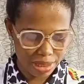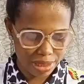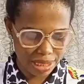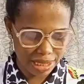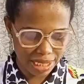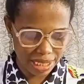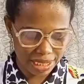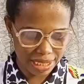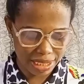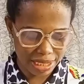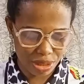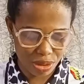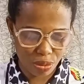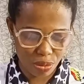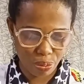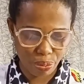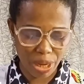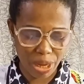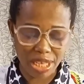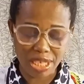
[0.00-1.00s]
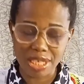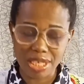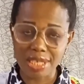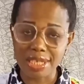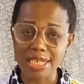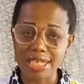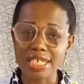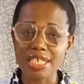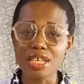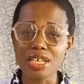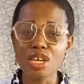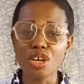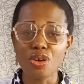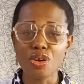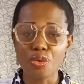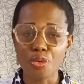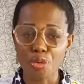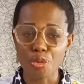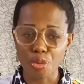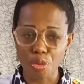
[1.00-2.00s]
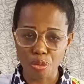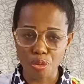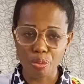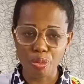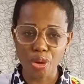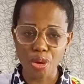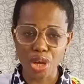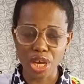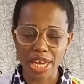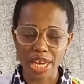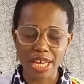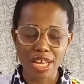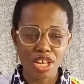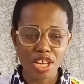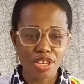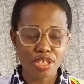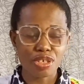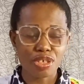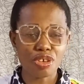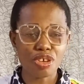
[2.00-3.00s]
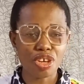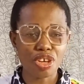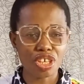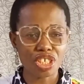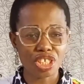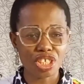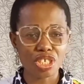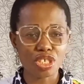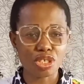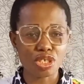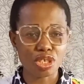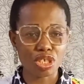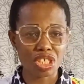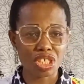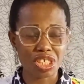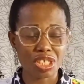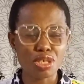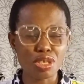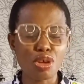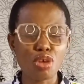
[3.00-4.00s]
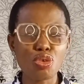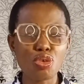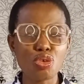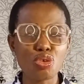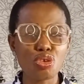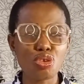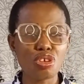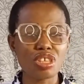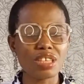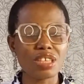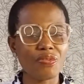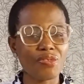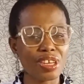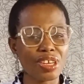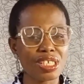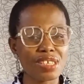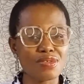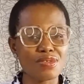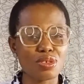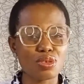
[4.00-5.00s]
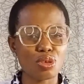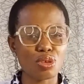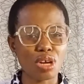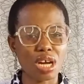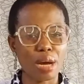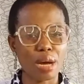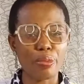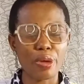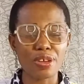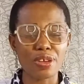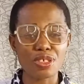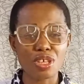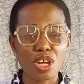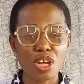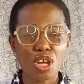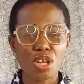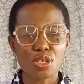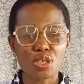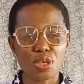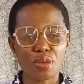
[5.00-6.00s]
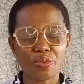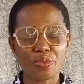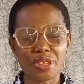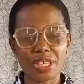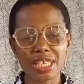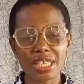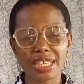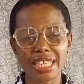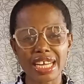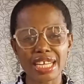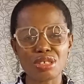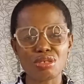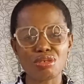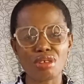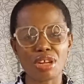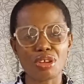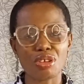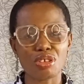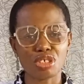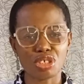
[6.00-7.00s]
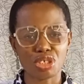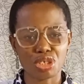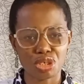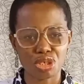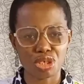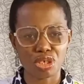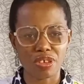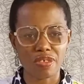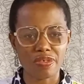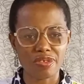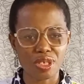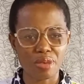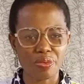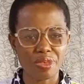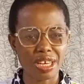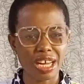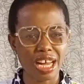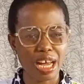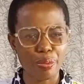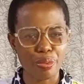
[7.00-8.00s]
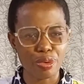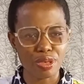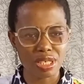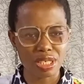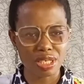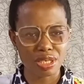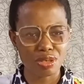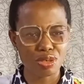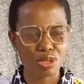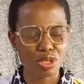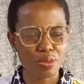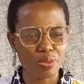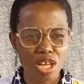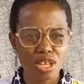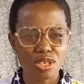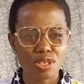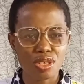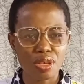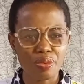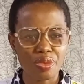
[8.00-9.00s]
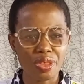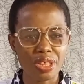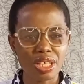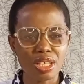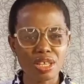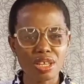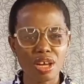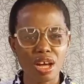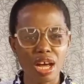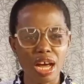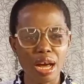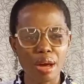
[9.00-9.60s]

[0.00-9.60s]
started to paint the room. Okay, so he or she is not sure. So you use the infinitive to talk about something that you are not sure of, something hypothetical, something